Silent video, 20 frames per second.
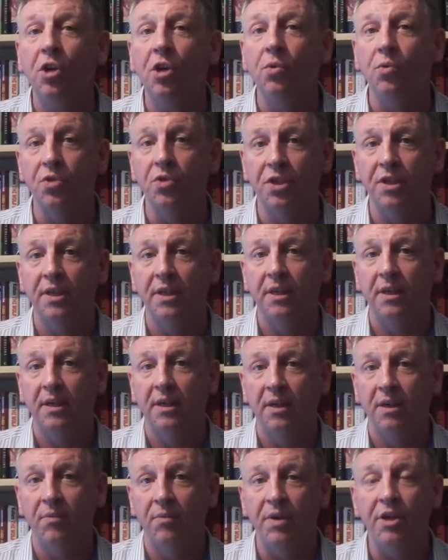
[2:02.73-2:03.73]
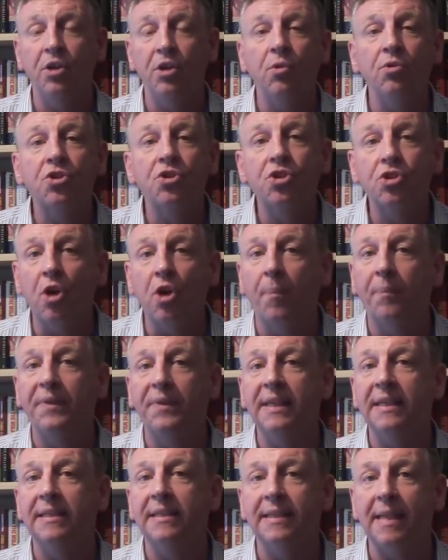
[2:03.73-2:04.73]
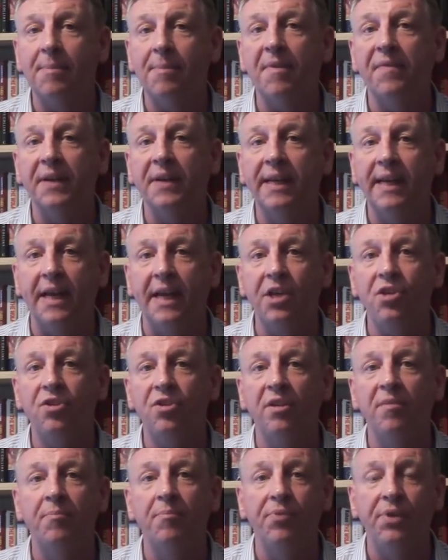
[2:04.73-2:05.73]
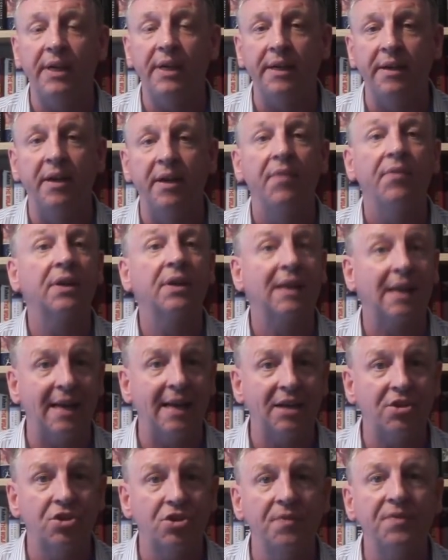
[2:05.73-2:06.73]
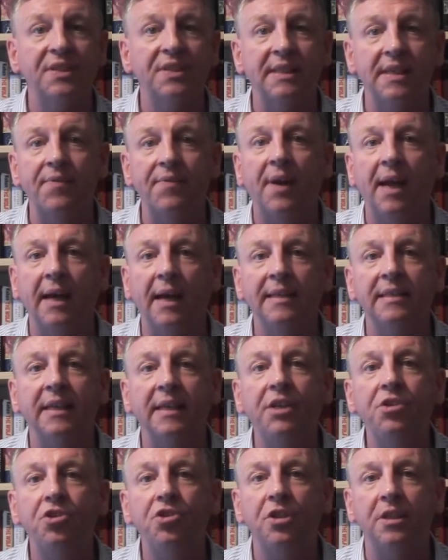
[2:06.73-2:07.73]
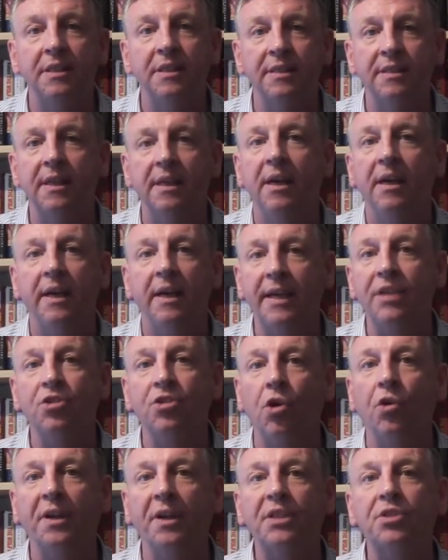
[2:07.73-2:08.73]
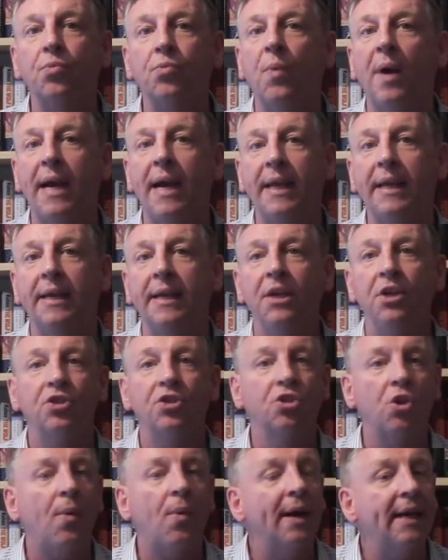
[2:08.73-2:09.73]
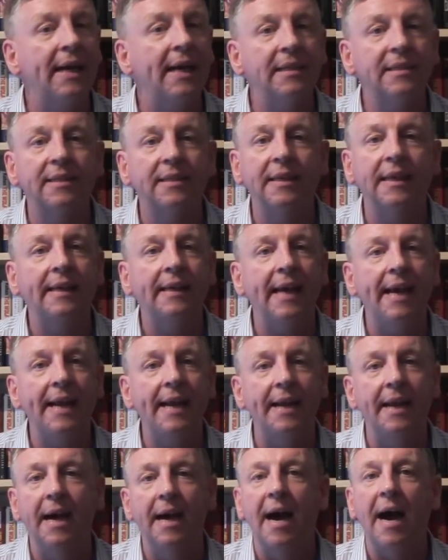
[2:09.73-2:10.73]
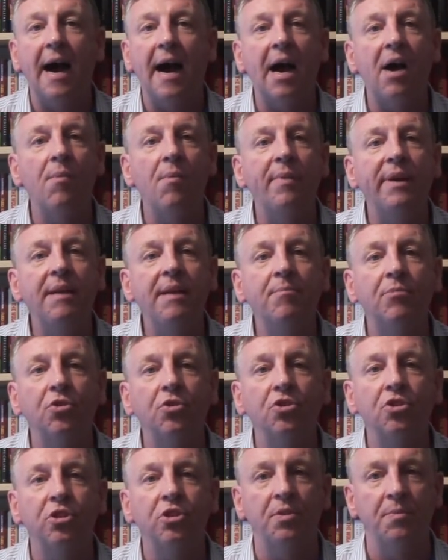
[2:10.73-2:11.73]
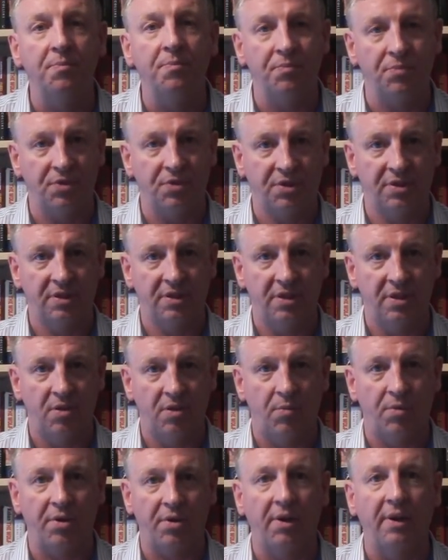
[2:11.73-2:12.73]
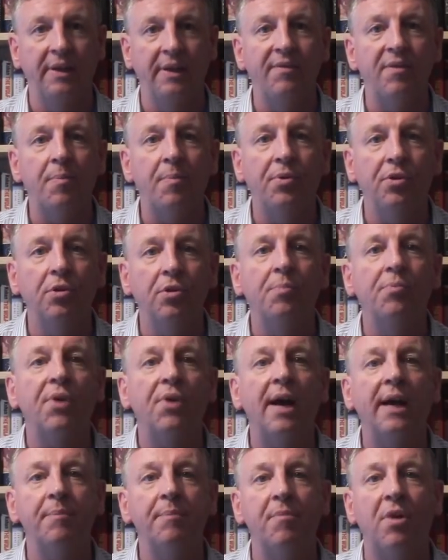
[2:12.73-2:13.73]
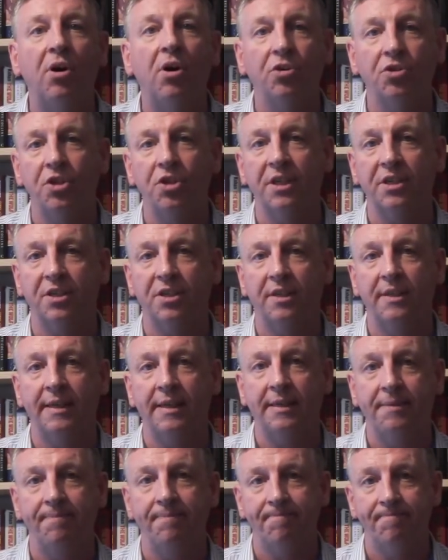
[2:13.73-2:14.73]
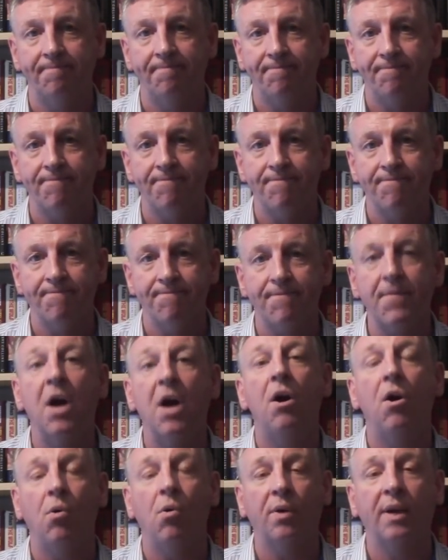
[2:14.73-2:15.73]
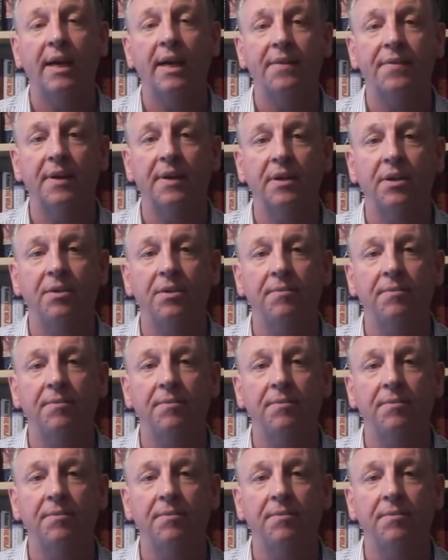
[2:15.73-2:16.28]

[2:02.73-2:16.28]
don't, we don't stop the Islamification of Britain. The clash of civilizations is on its way. So I ask again, how many Muslims were on Liverpool Pride March yesterday? Okay, thank